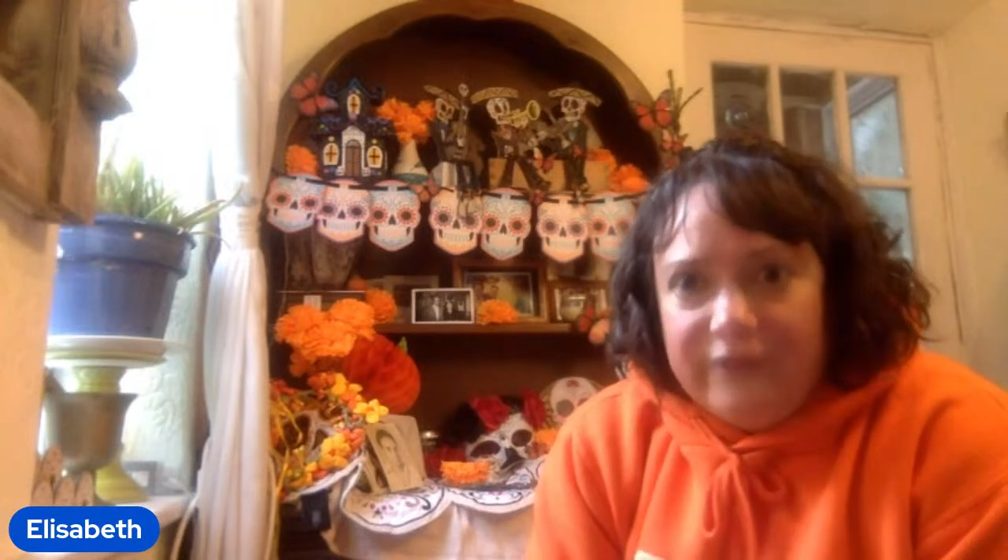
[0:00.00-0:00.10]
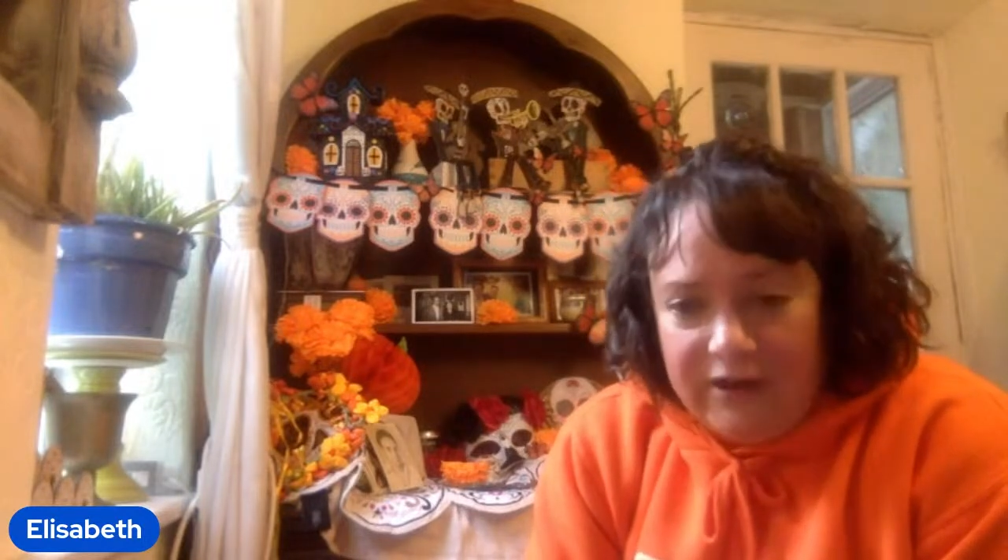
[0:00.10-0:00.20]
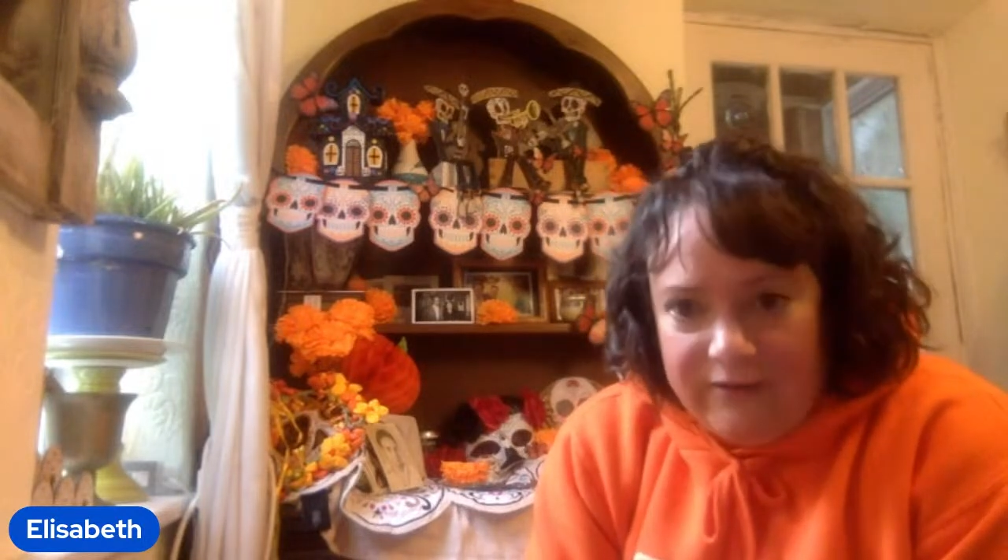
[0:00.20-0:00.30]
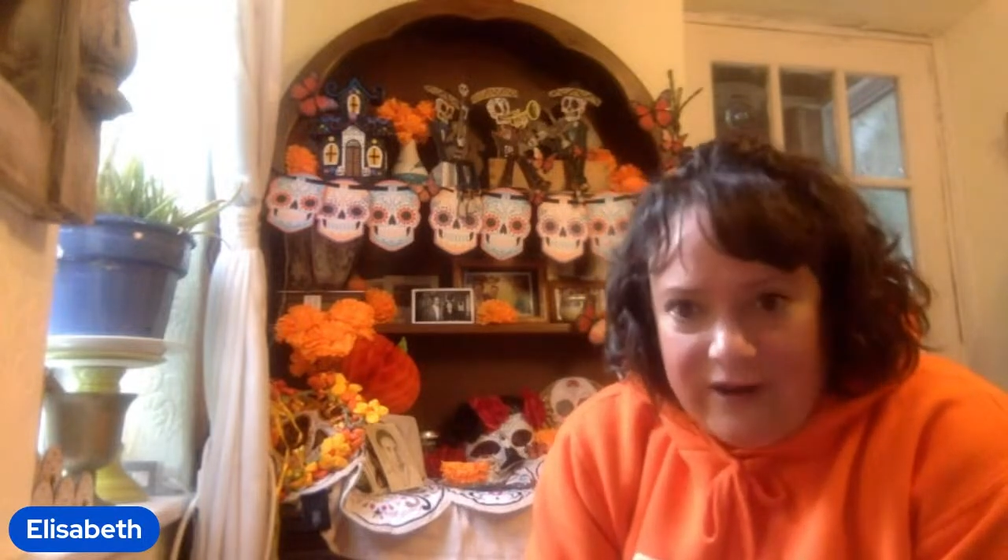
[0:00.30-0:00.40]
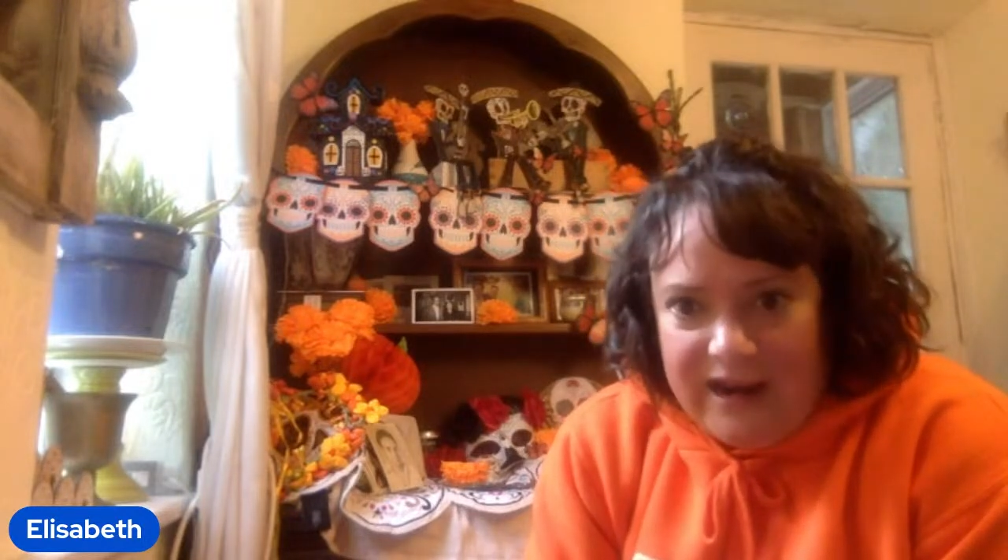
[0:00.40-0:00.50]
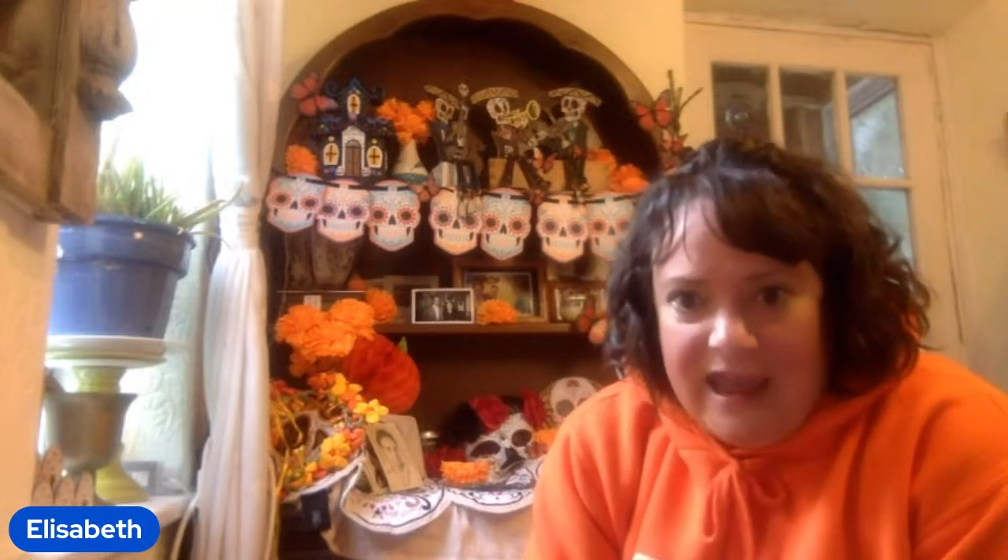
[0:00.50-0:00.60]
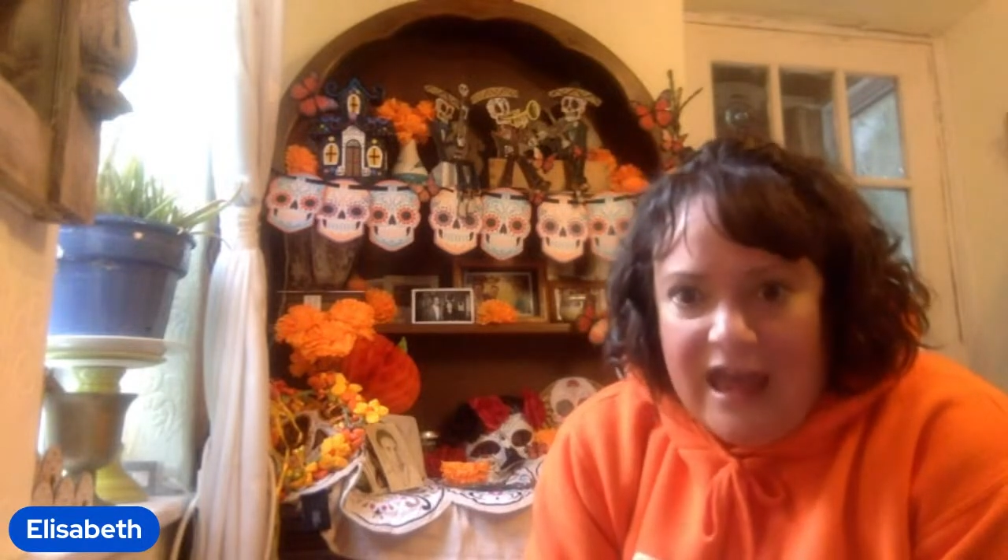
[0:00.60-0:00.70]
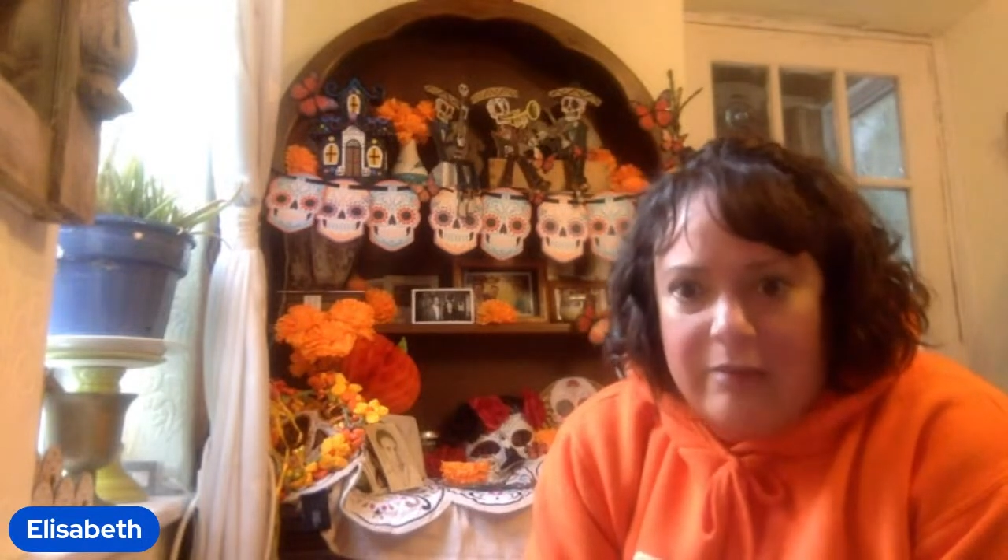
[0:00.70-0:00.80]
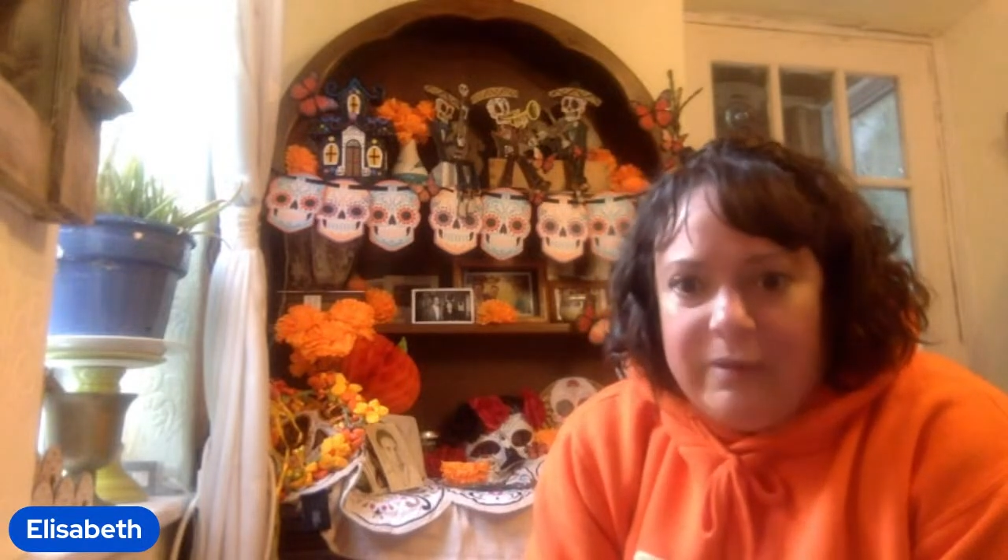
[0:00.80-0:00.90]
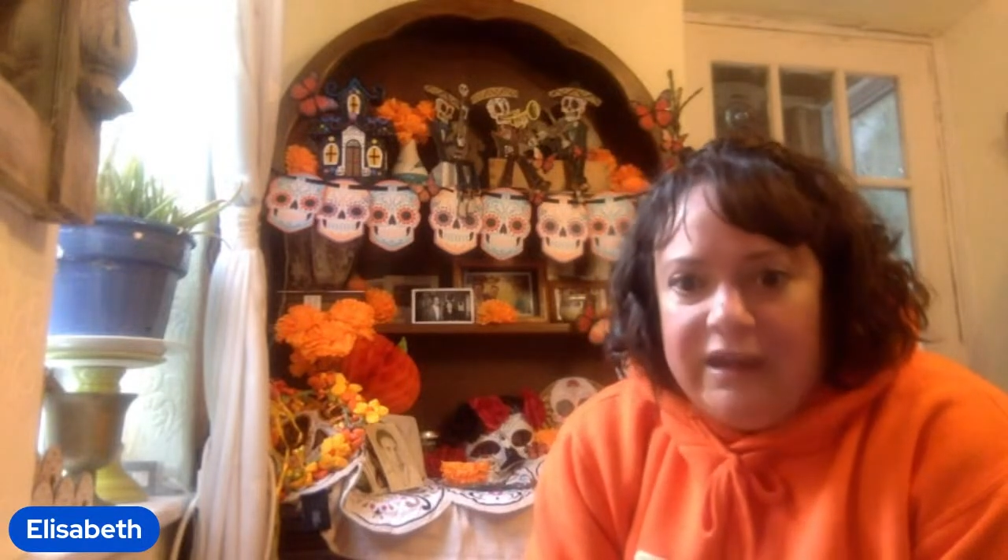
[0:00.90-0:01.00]
very, very
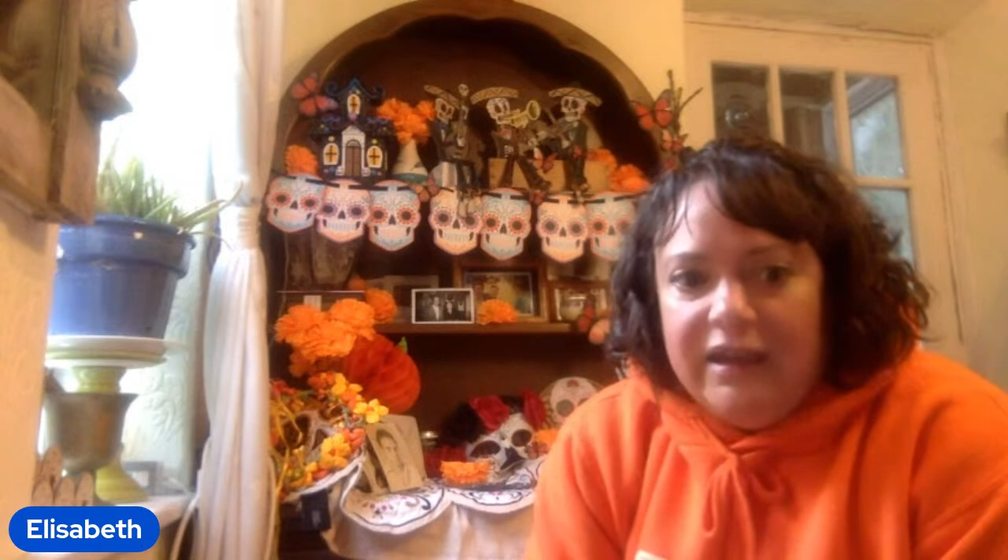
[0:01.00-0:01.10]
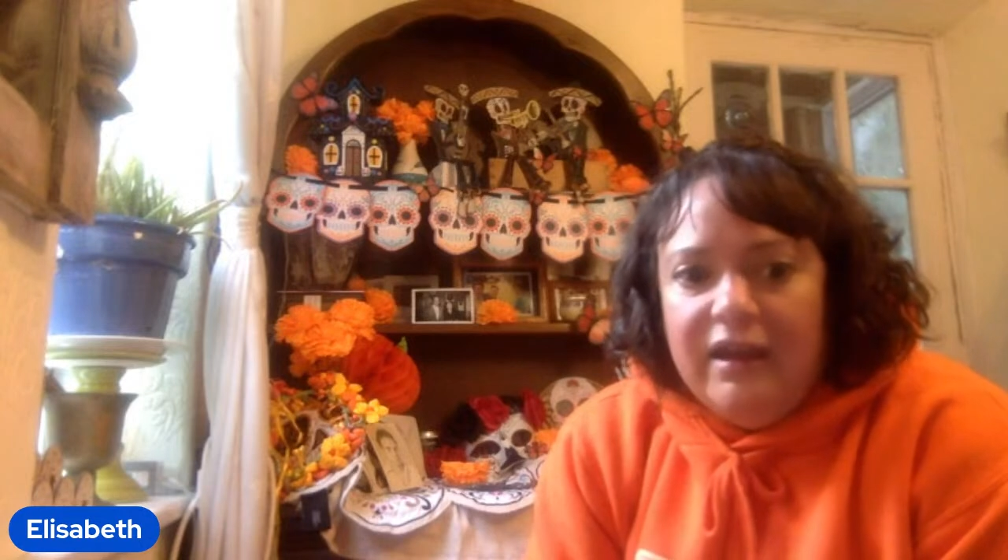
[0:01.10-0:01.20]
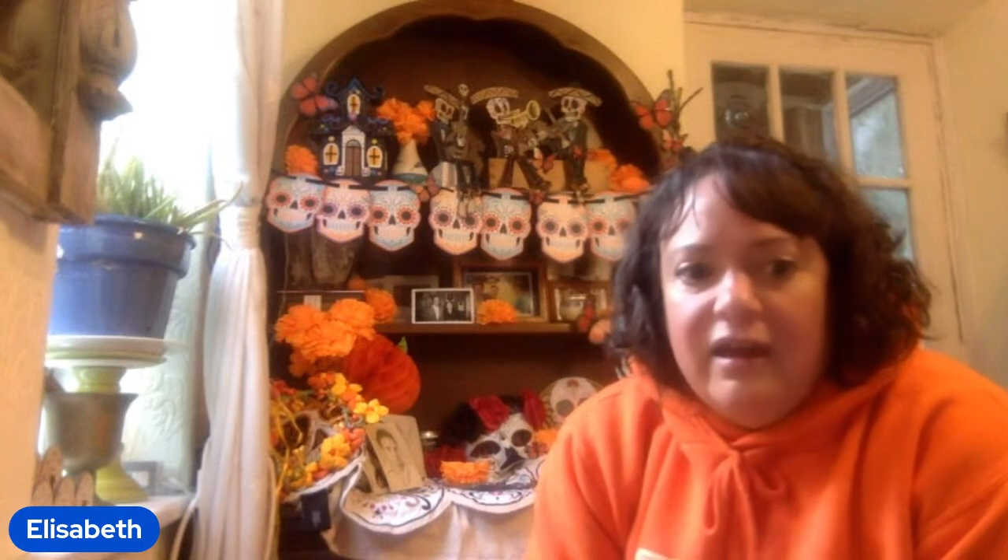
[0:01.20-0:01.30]
happy,